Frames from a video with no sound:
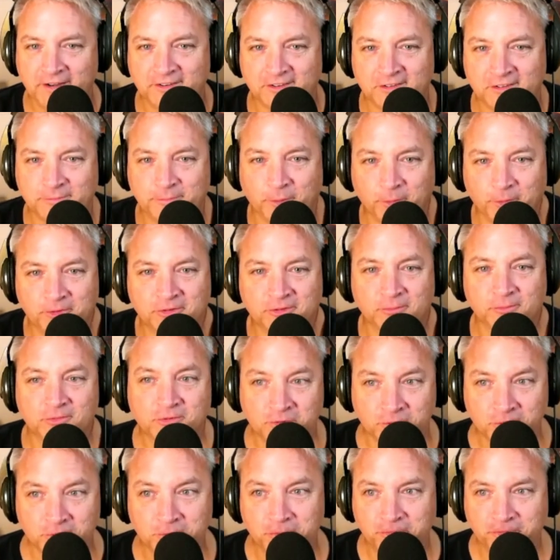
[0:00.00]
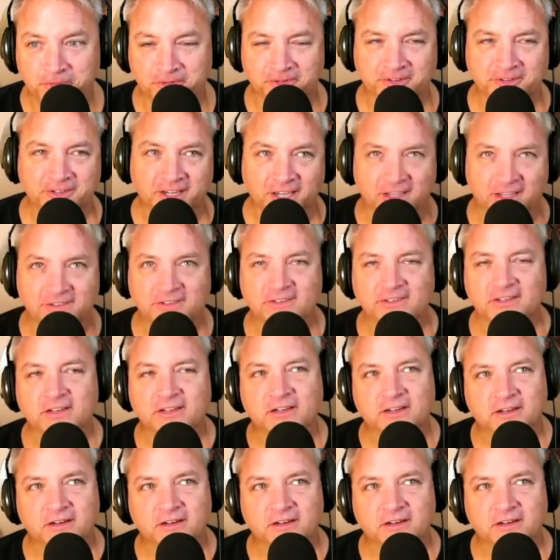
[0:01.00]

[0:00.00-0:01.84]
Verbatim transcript: just spoke some truth because